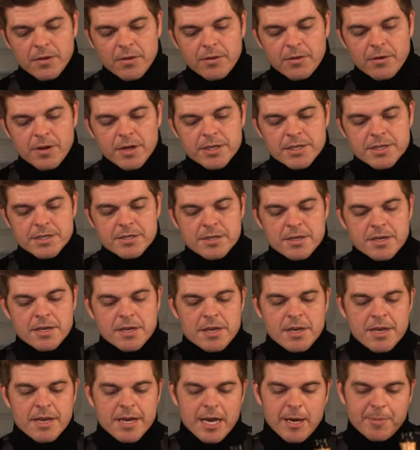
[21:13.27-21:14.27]
All right,
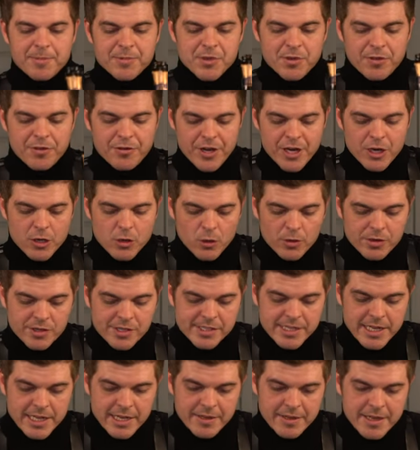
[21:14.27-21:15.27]
up to three
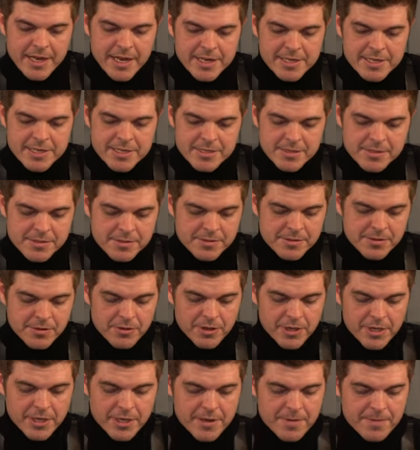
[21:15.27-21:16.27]
quarters like that,
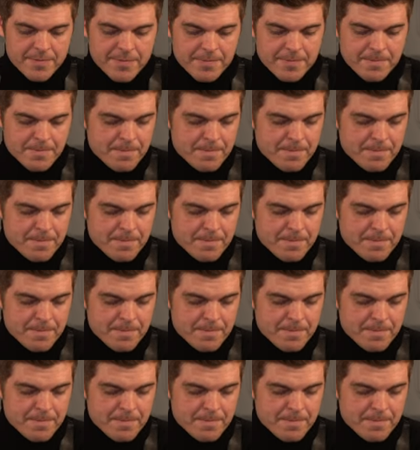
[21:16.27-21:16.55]
okay?